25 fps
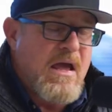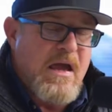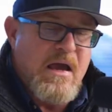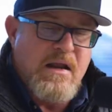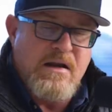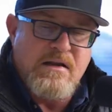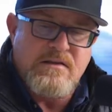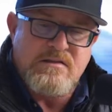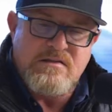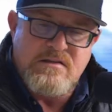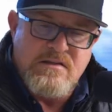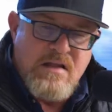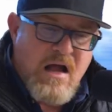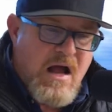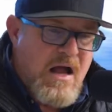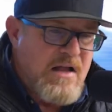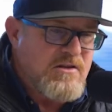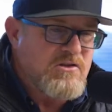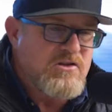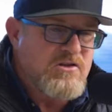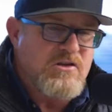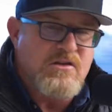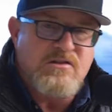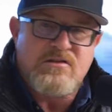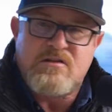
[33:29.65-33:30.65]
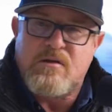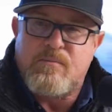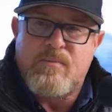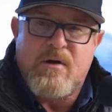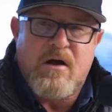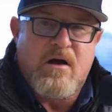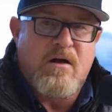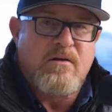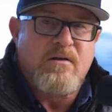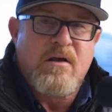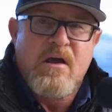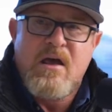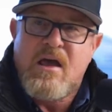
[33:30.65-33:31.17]
And it's not just
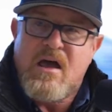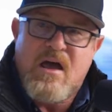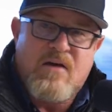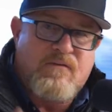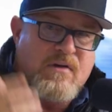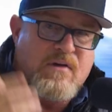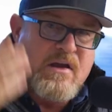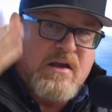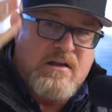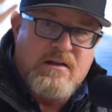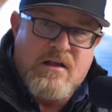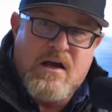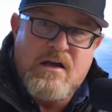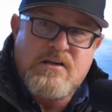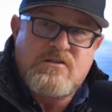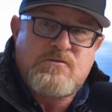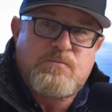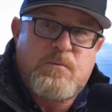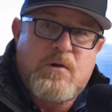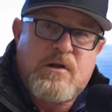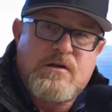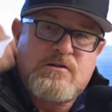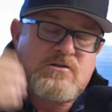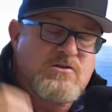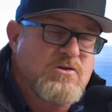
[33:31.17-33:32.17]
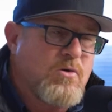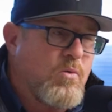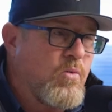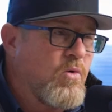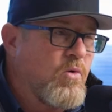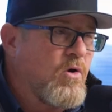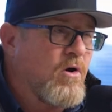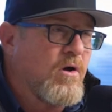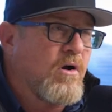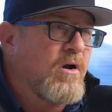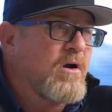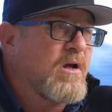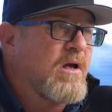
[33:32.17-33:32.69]
about having a nice place to
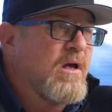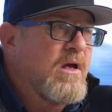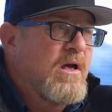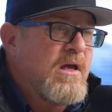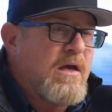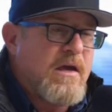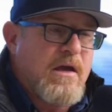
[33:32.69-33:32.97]
work.